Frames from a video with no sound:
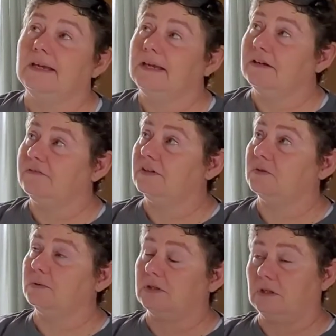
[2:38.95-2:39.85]
If this
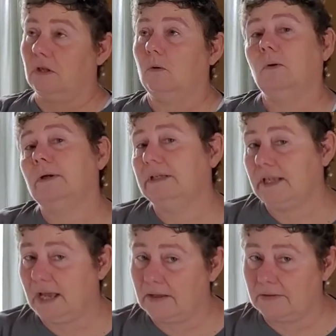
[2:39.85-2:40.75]
was a lower end
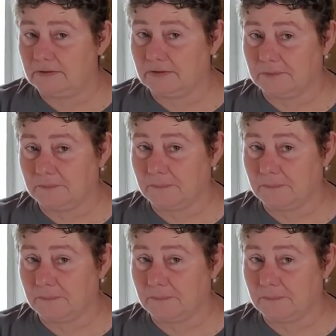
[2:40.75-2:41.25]
house,